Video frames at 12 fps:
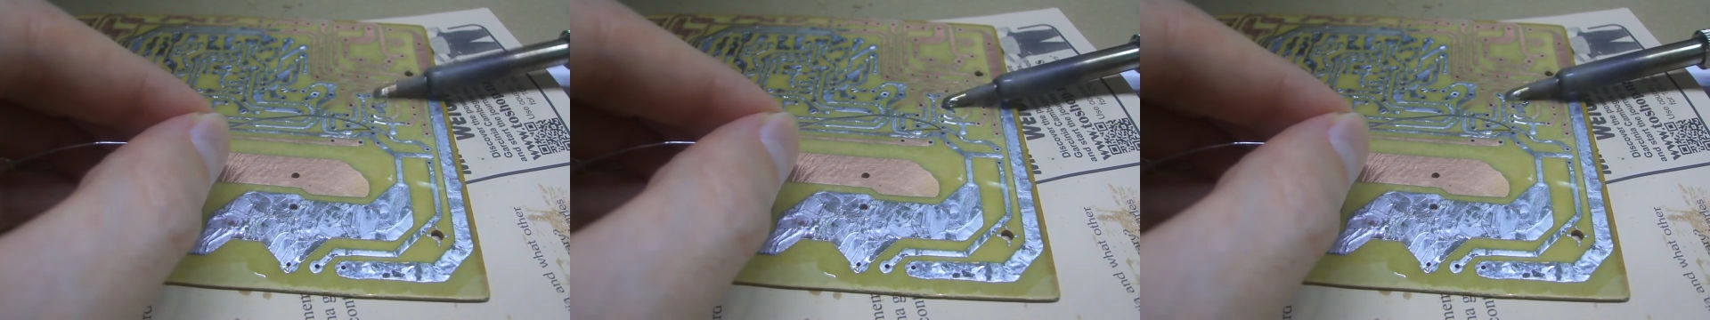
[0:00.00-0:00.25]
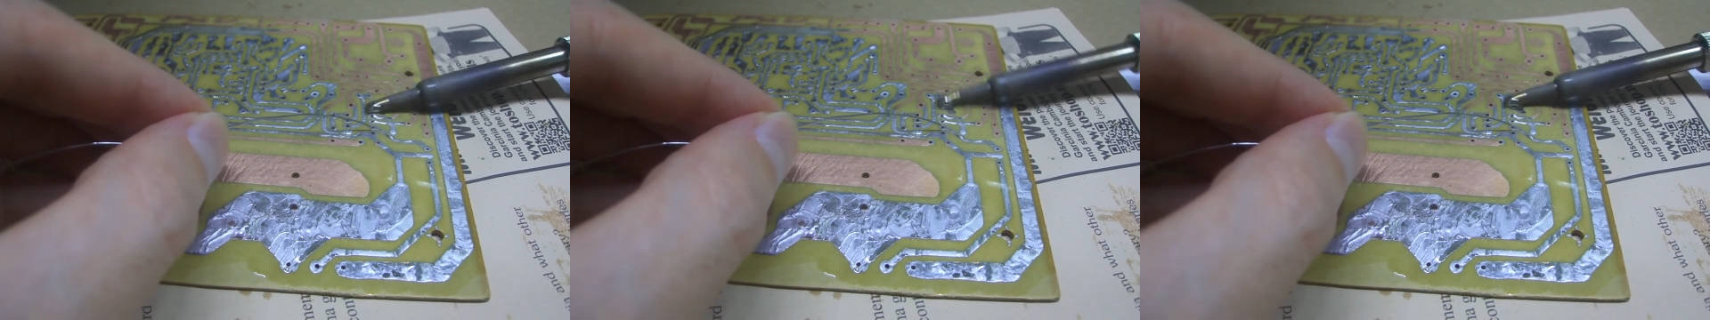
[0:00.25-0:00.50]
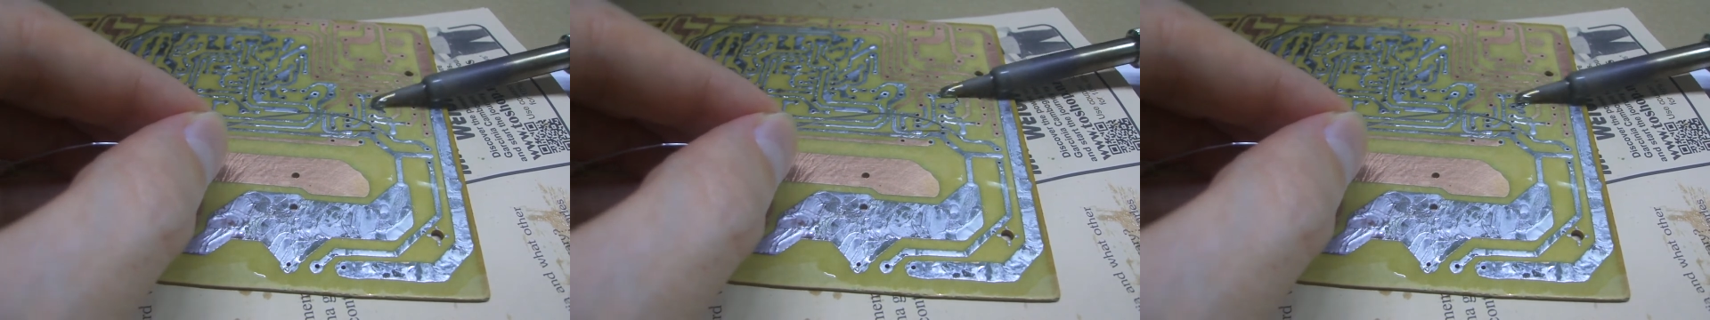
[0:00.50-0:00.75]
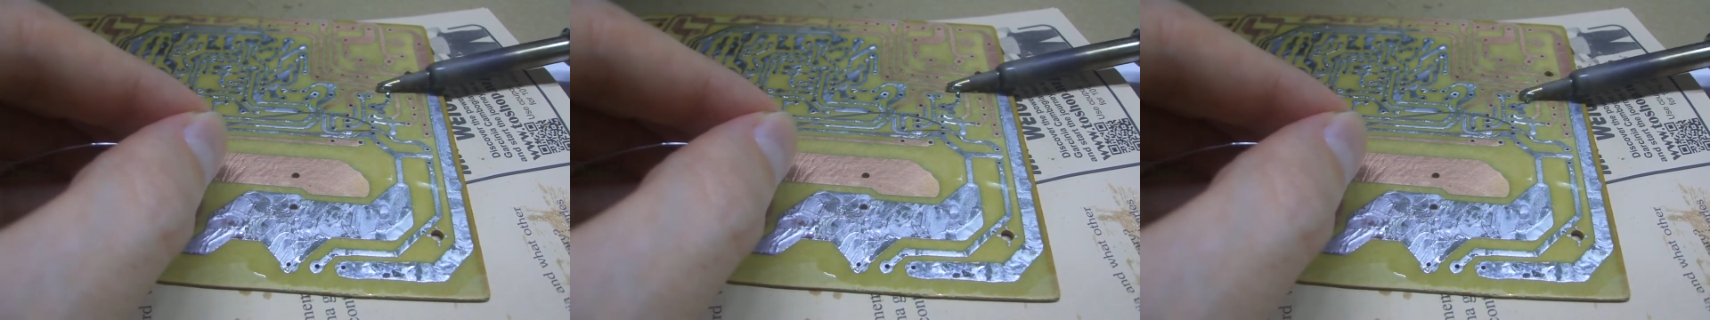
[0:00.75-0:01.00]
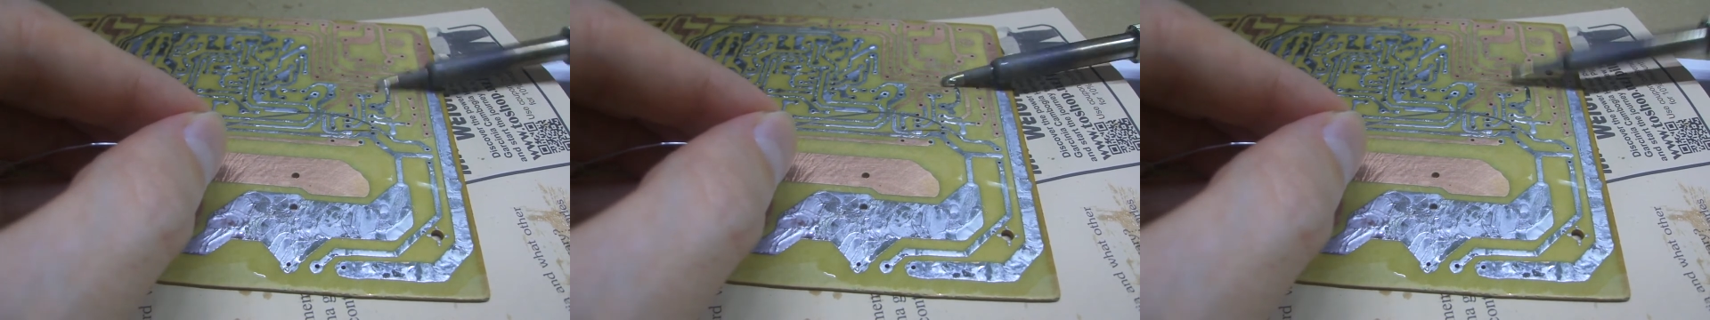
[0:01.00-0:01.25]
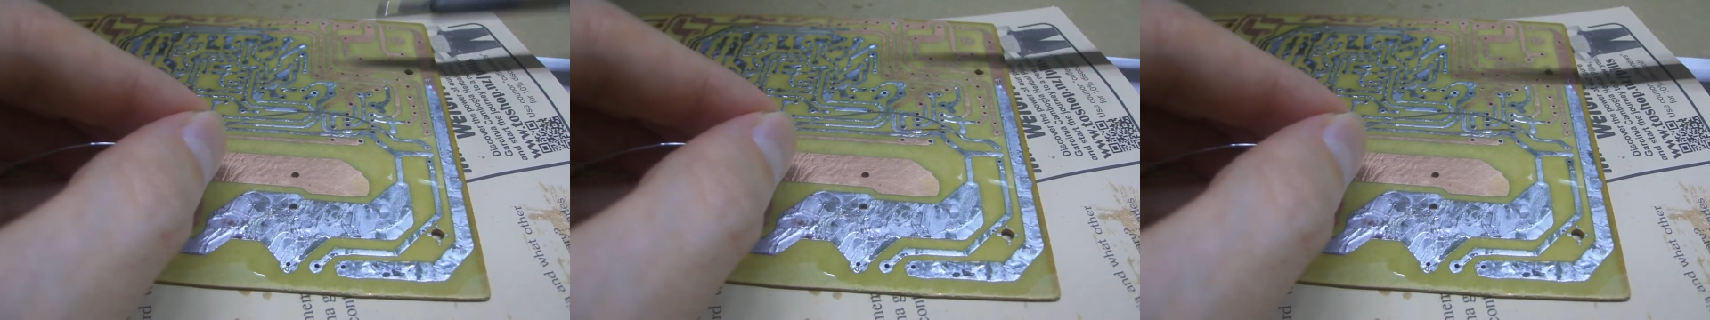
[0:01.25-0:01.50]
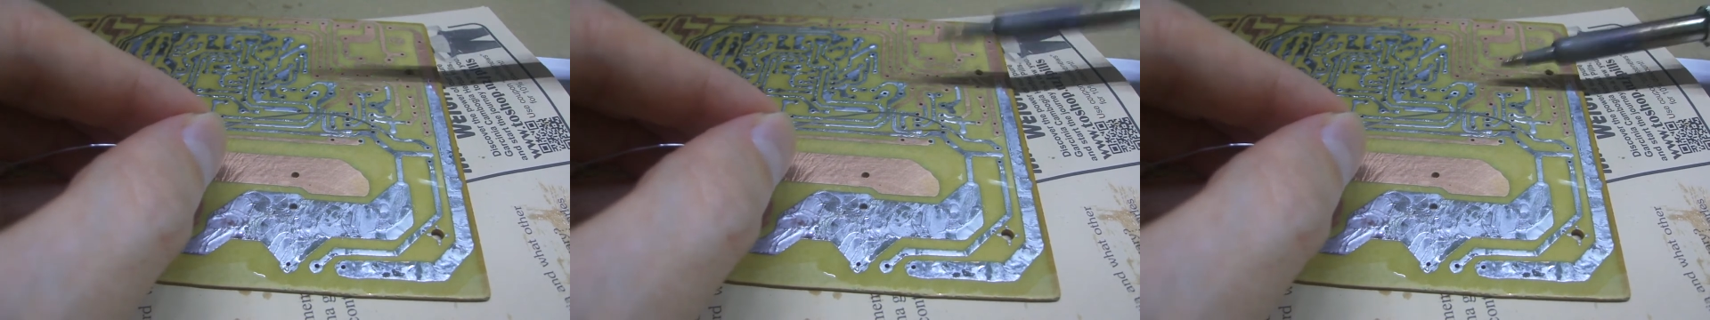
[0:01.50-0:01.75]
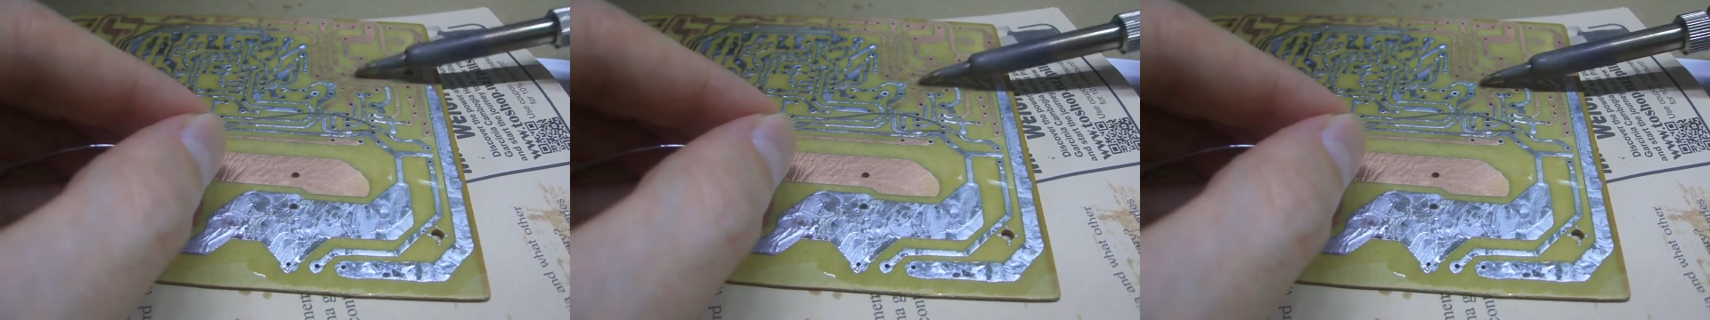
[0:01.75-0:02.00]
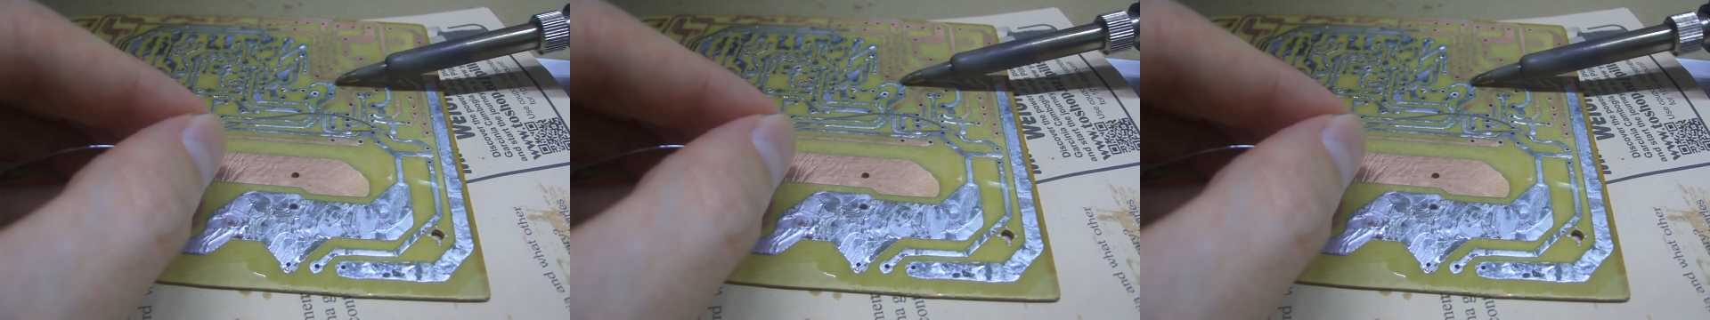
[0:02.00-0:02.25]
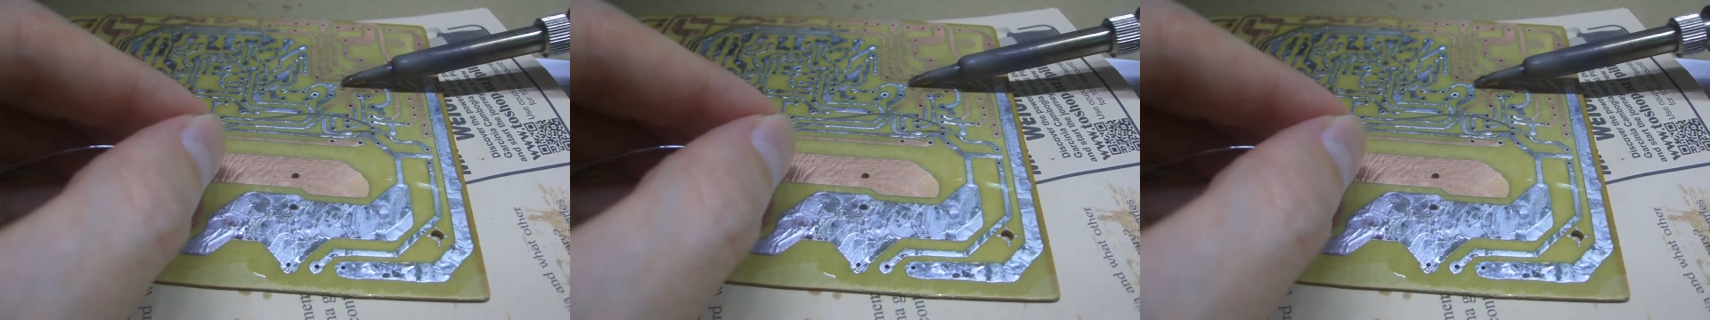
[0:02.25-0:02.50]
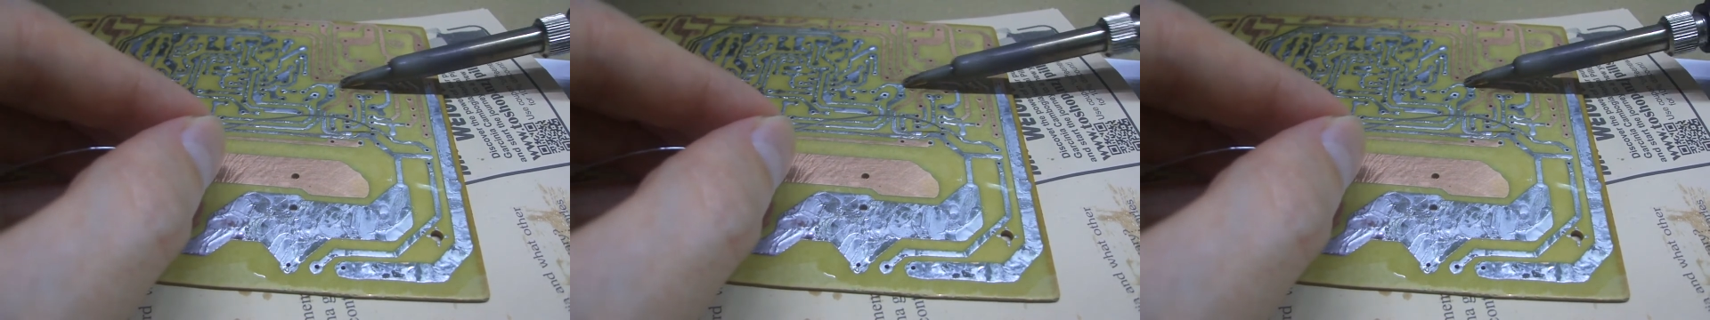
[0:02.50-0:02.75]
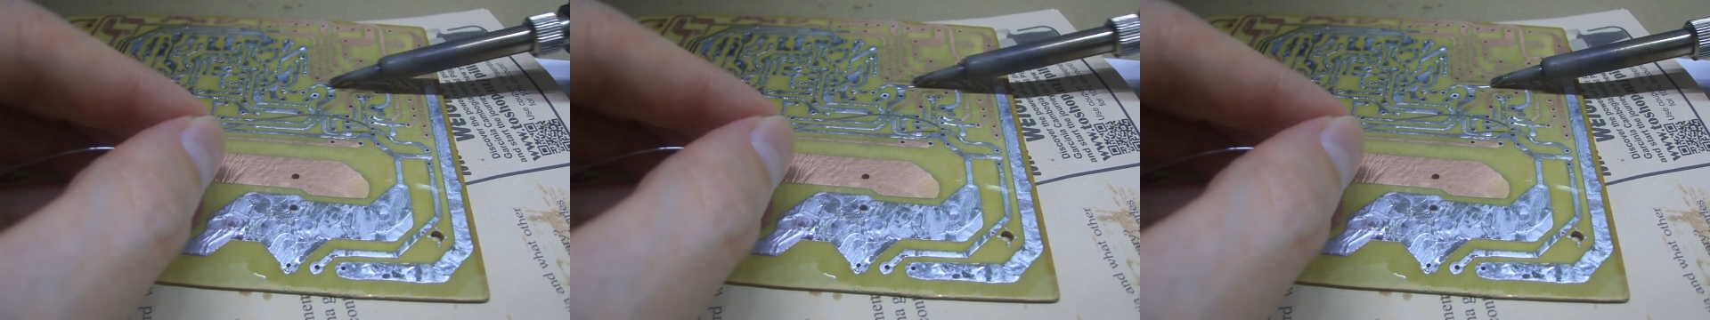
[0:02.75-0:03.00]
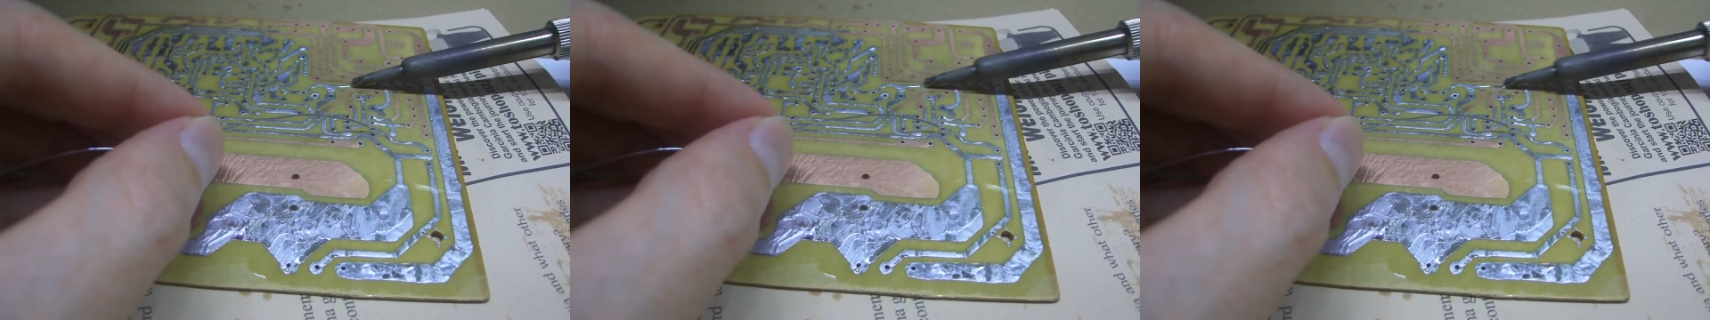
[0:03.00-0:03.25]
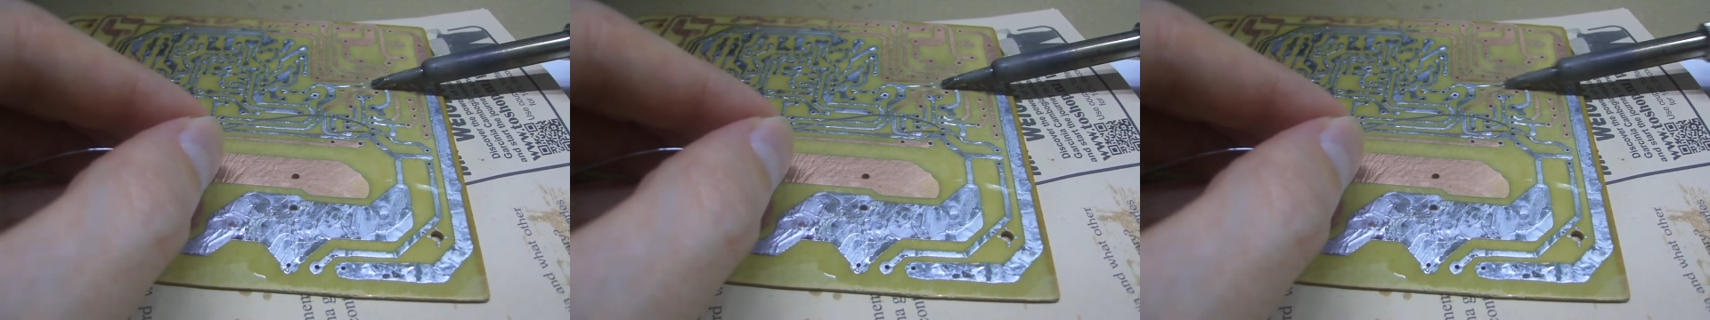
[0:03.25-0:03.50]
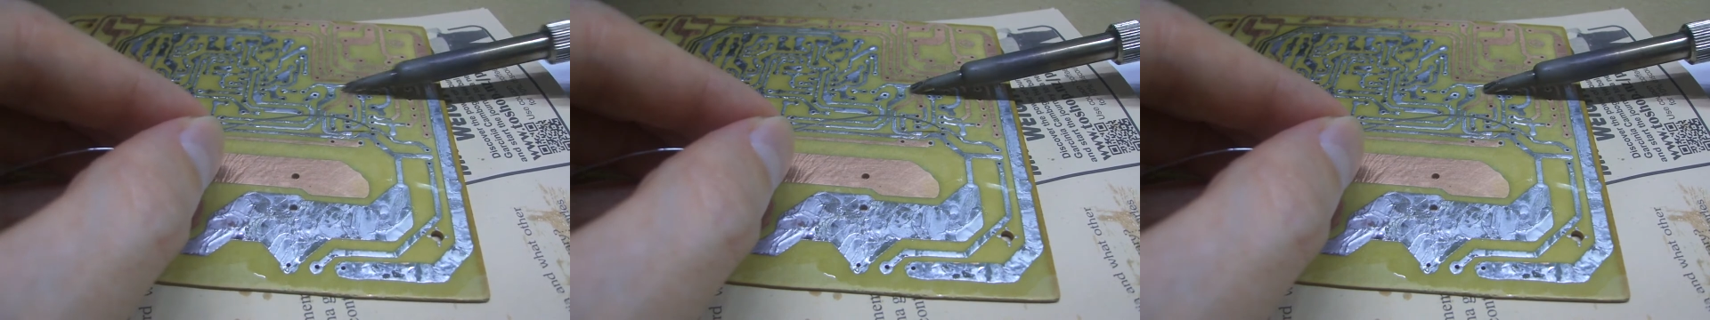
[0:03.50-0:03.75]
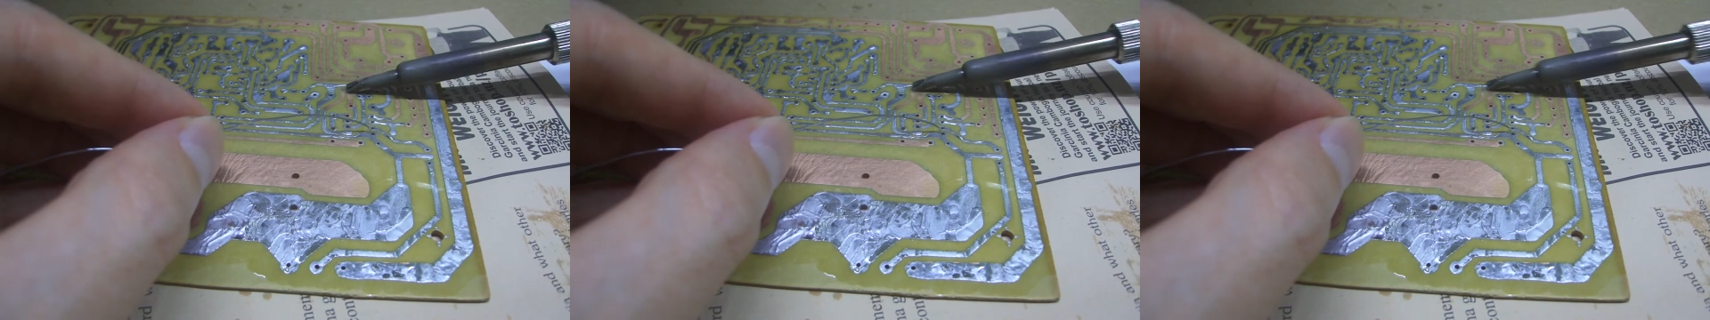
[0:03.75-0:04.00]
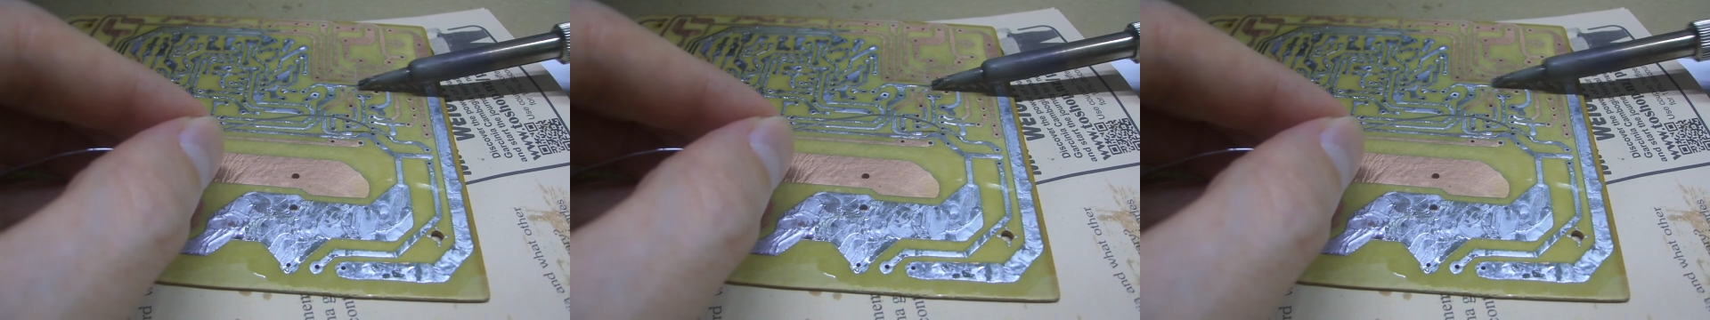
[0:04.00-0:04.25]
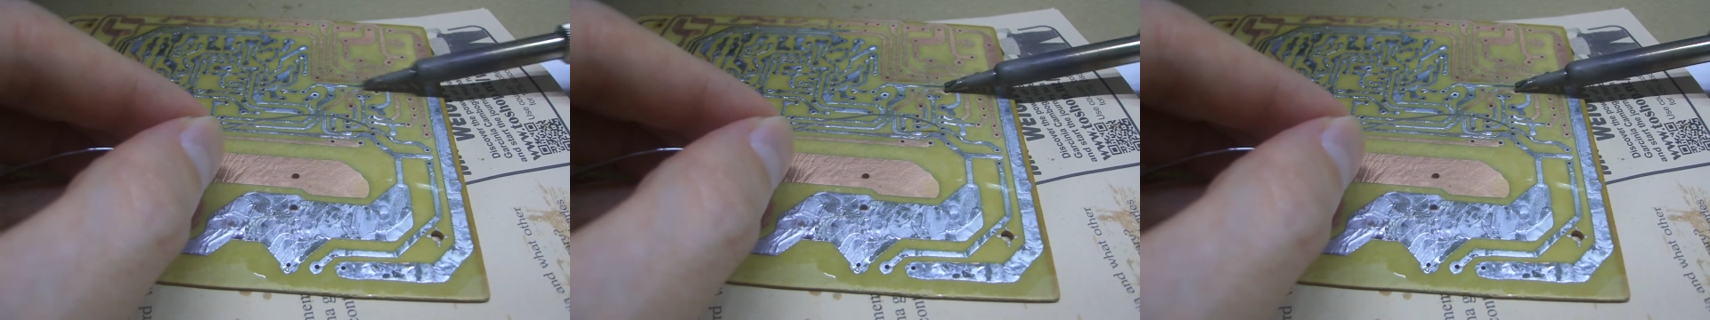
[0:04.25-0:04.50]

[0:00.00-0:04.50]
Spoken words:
No face is visible, so there are no lips to read.